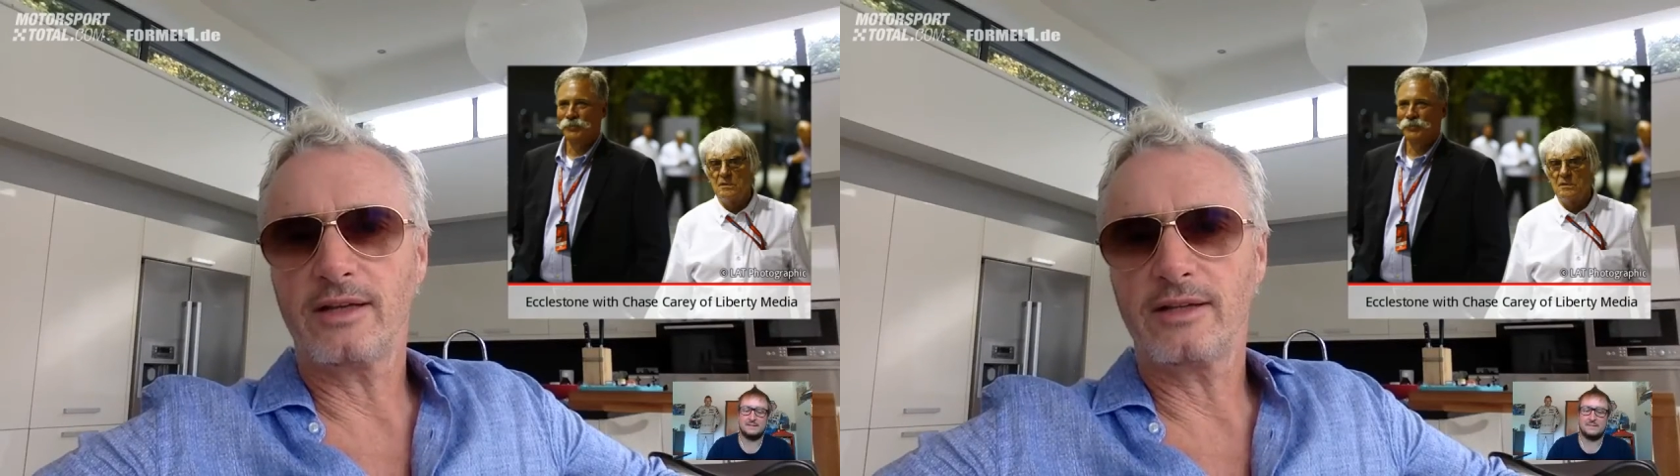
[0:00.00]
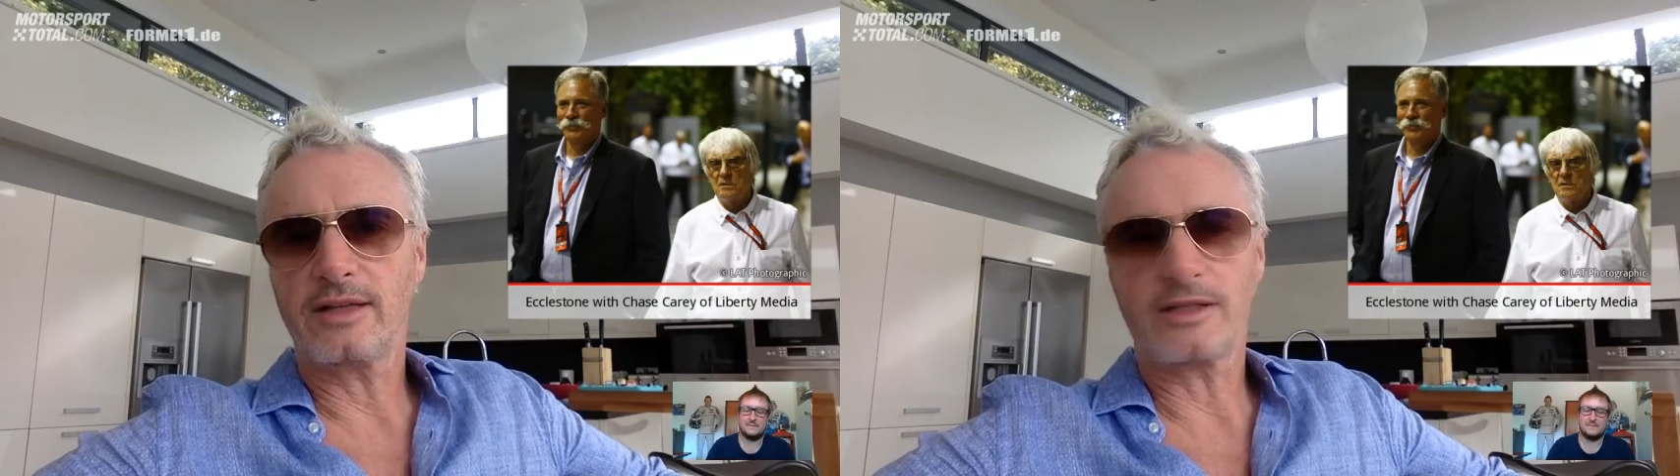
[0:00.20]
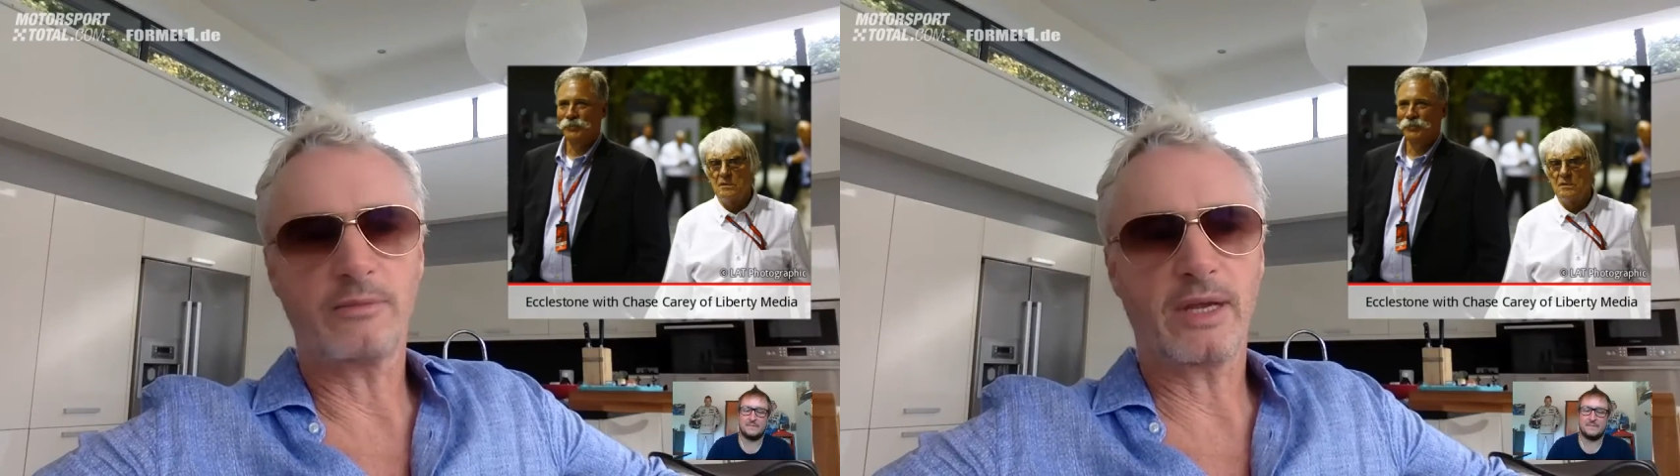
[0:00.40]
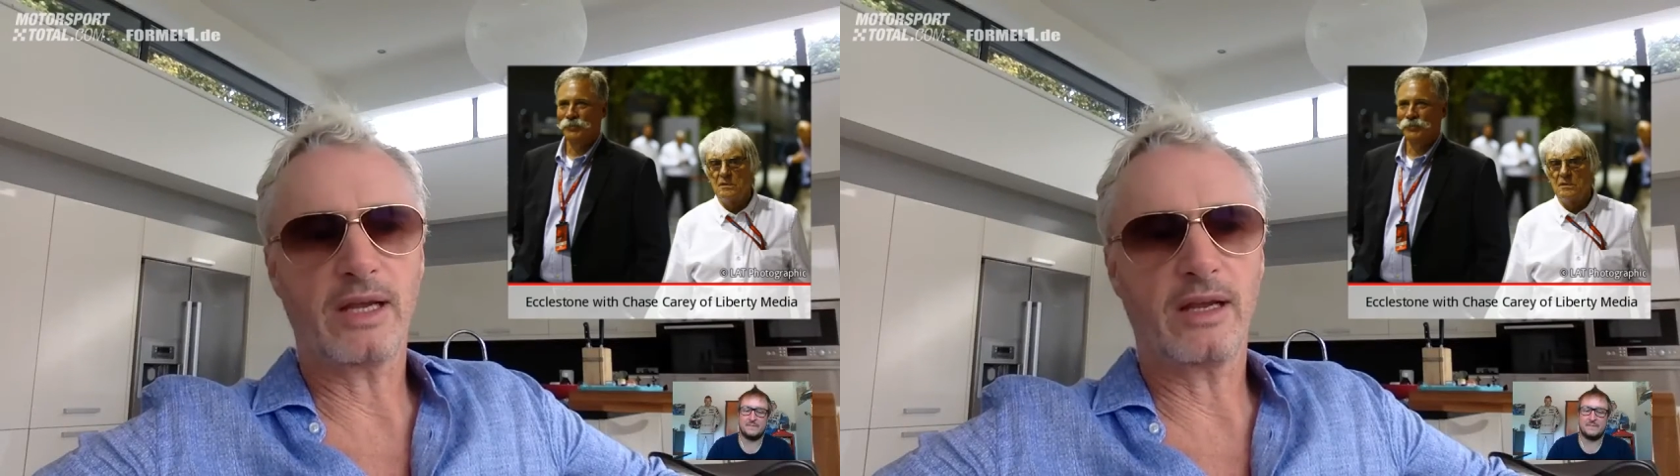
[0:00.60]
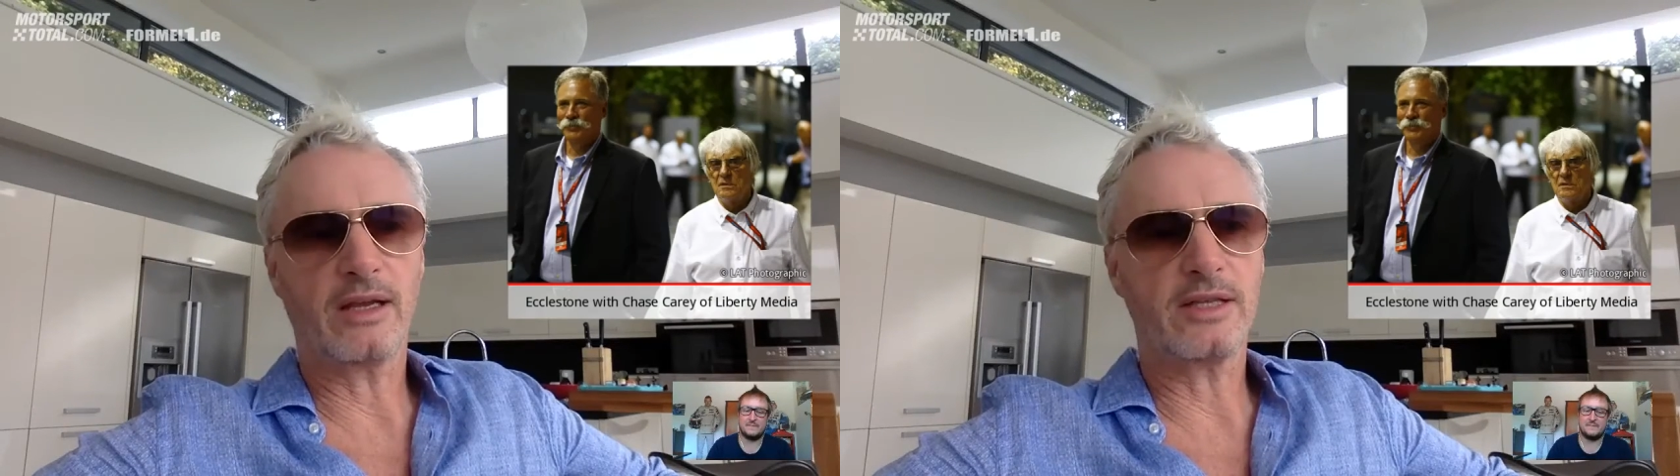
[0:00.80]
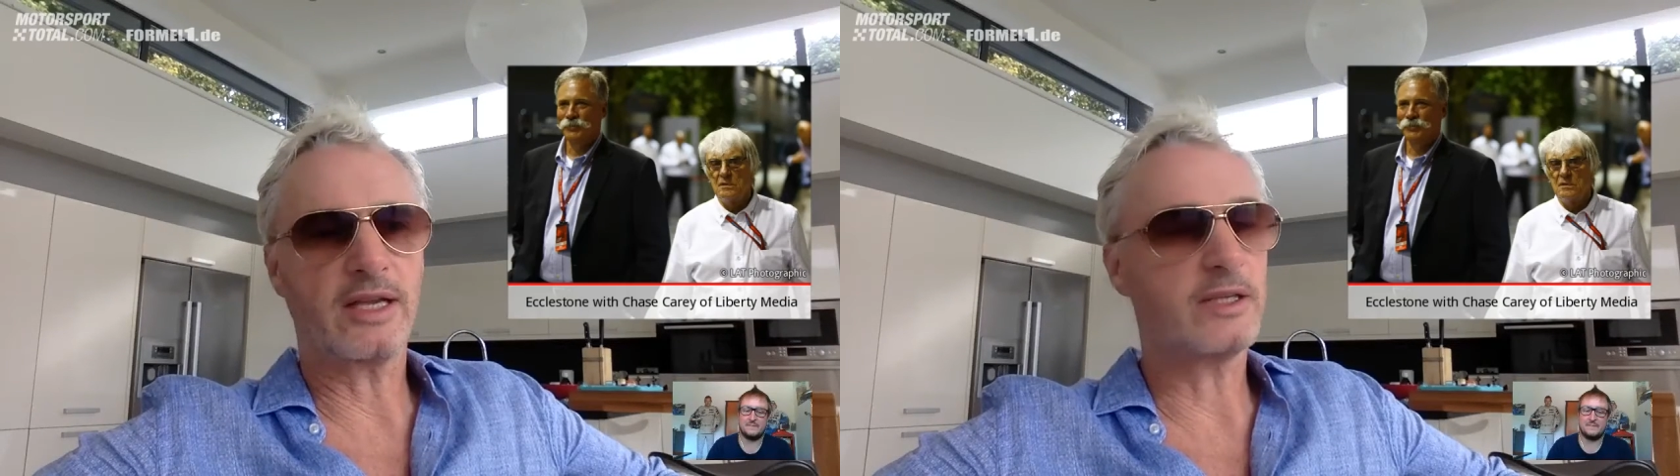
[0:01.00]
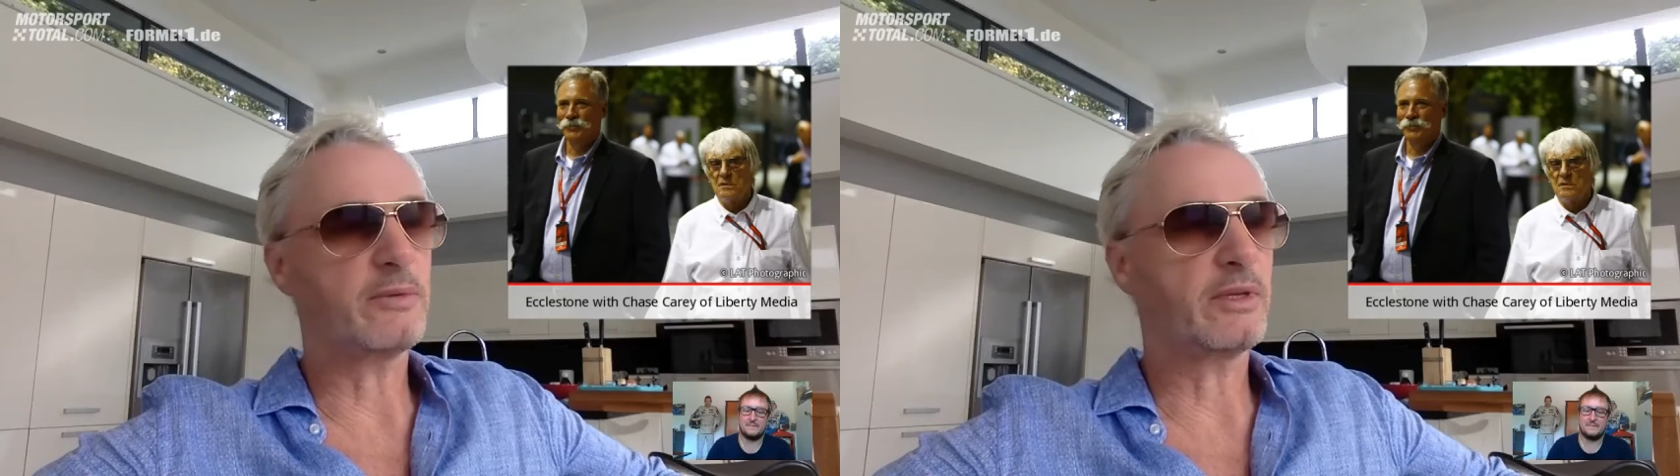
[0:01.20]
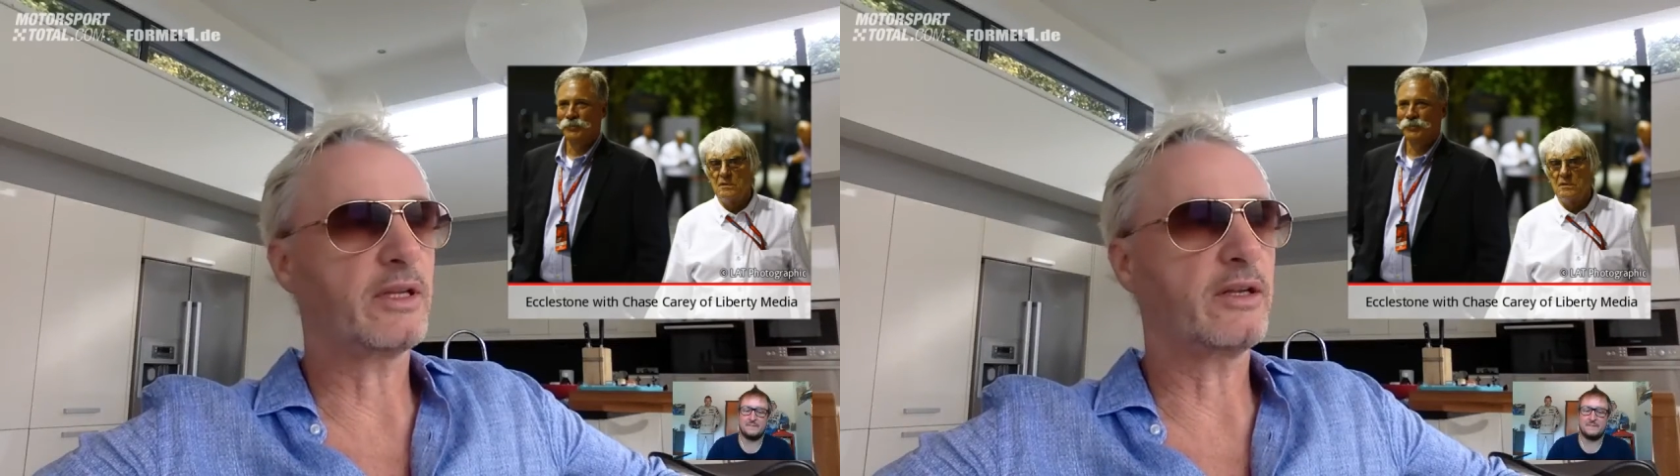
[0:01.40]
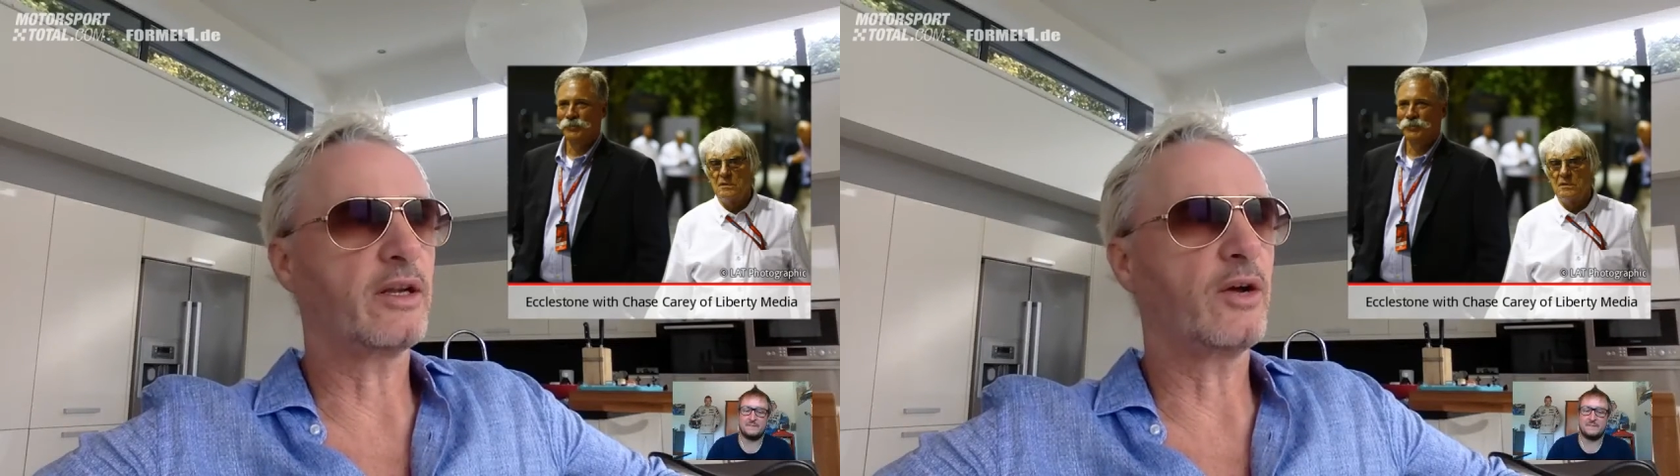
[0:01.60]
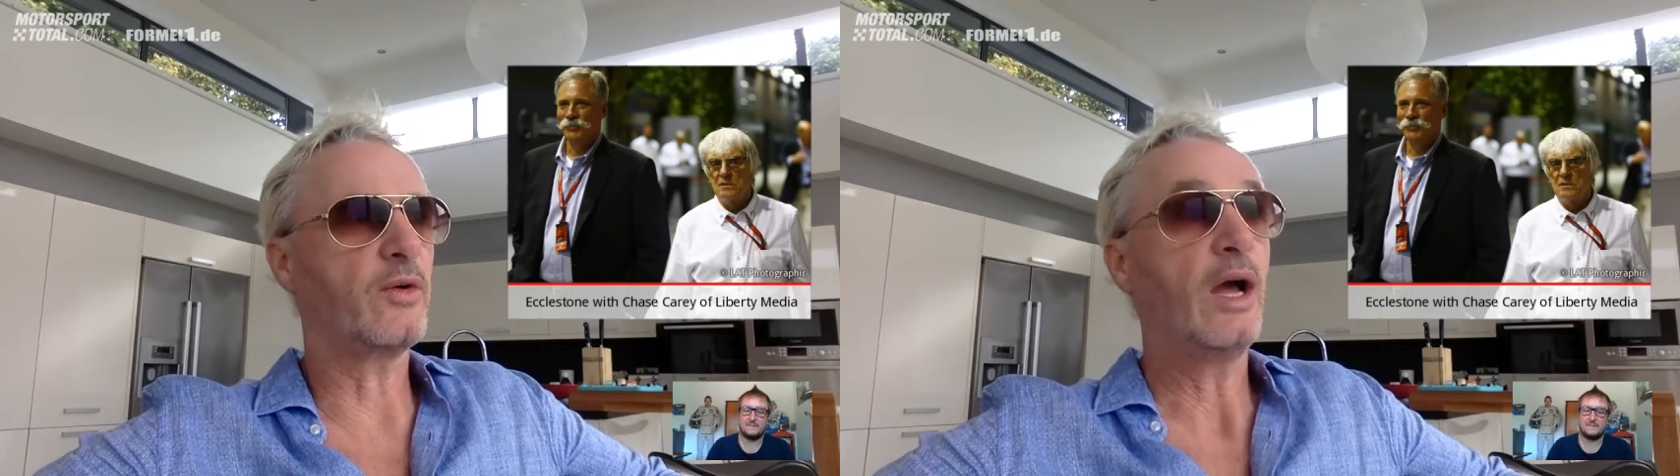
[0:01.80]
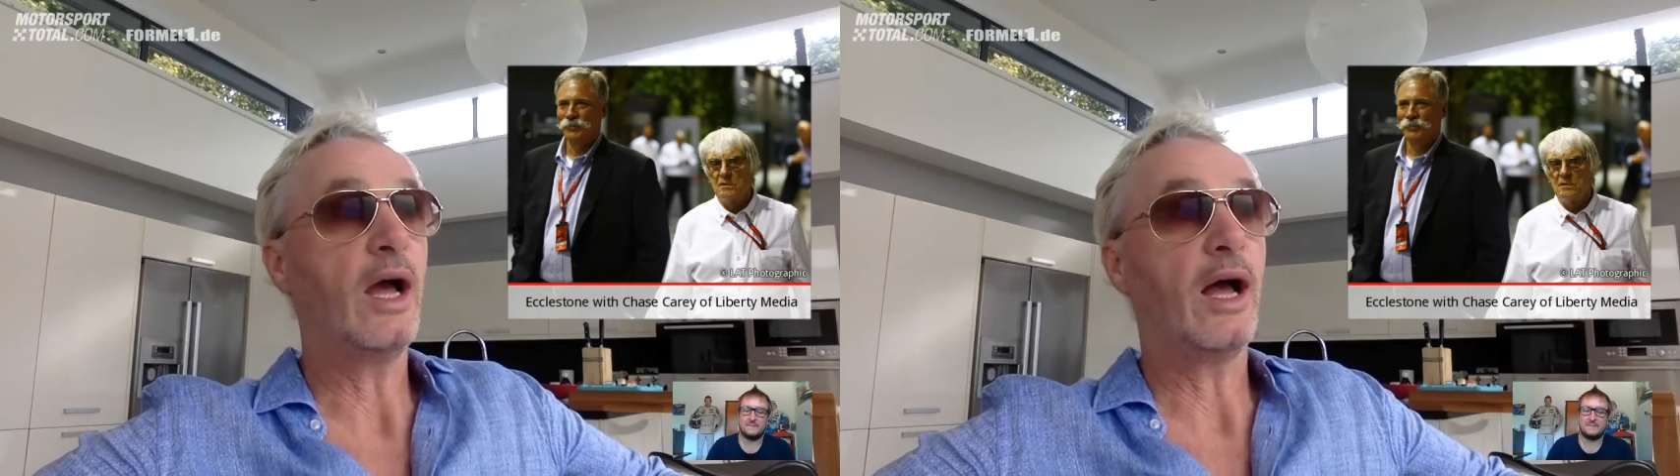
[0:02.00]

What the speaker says: doesn't make a lot of sense. But there you go.